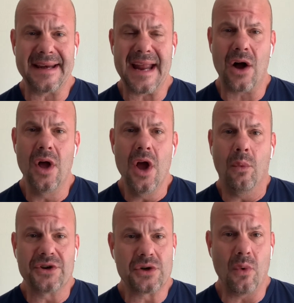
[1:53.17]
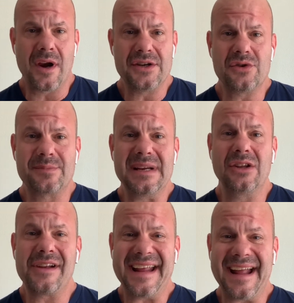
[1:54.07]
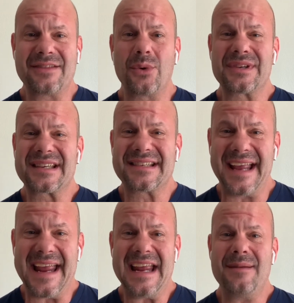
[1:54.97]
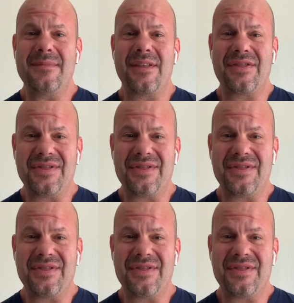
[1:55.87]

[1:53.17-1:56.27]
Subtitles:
Now, what you want to do is be looking at those same